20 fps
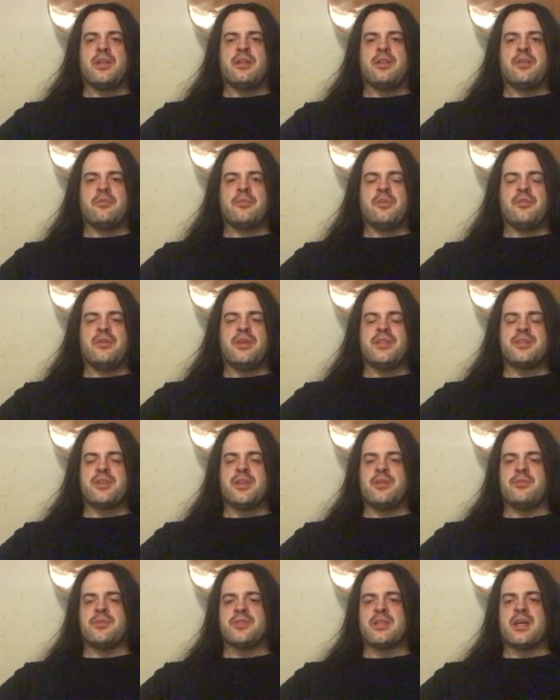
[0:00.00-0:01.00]
in the movies.
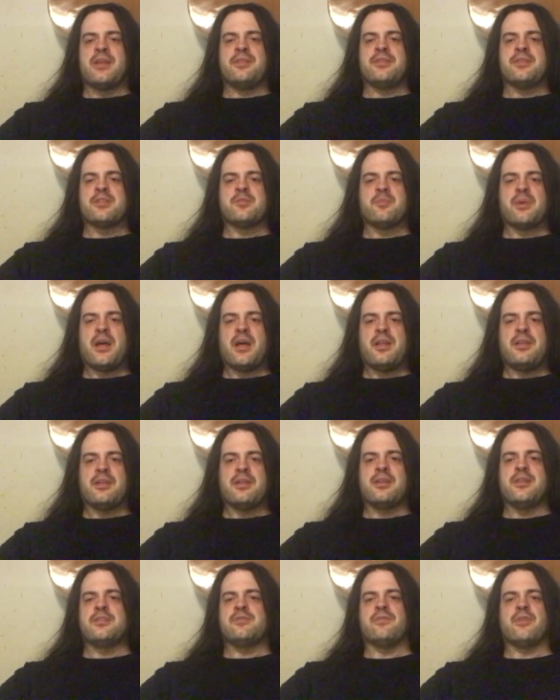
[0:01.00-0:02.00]
He was not
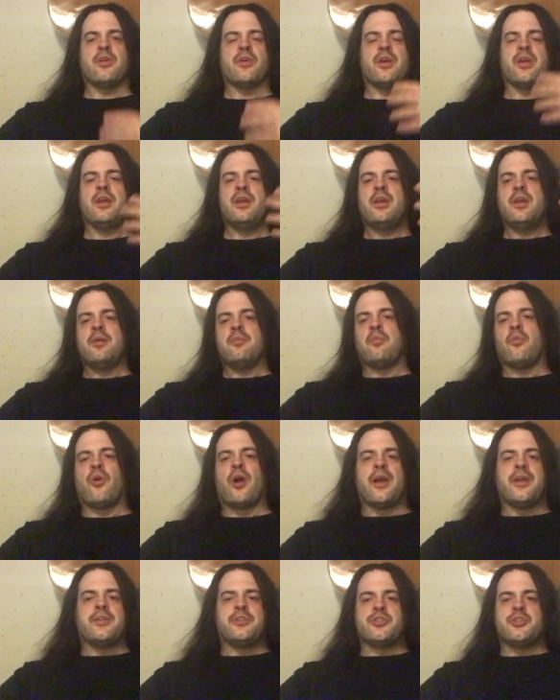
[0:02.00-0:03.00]
despondent. He's a very
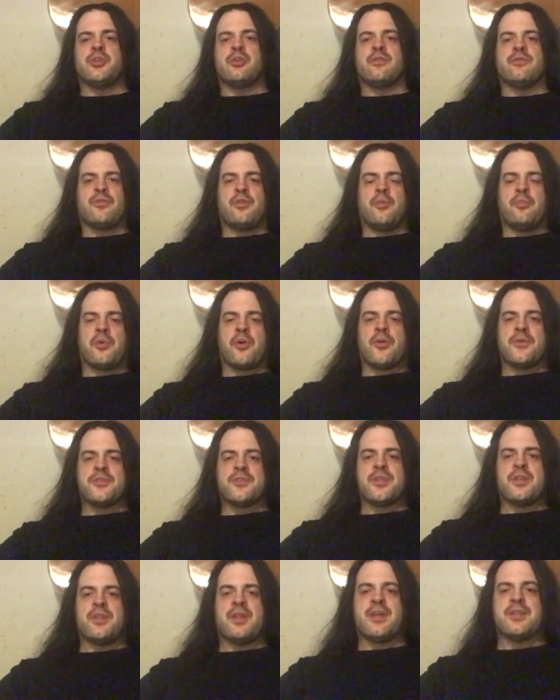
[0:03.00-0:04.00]
bright, cheerful
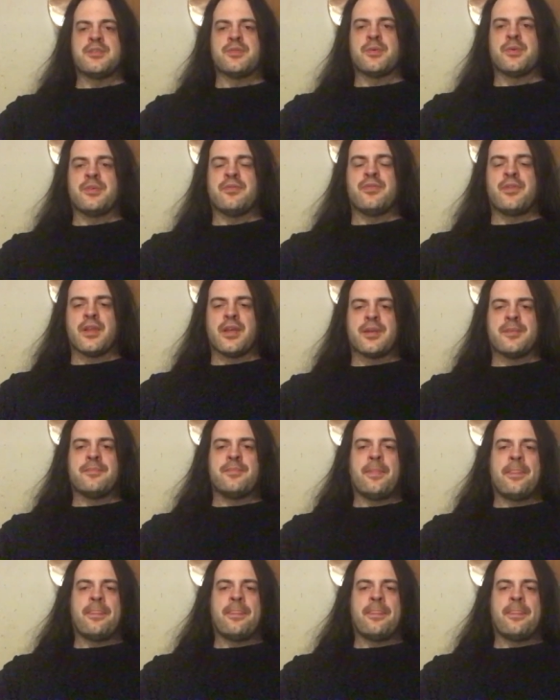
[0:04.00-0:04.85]
person, that sort of thing.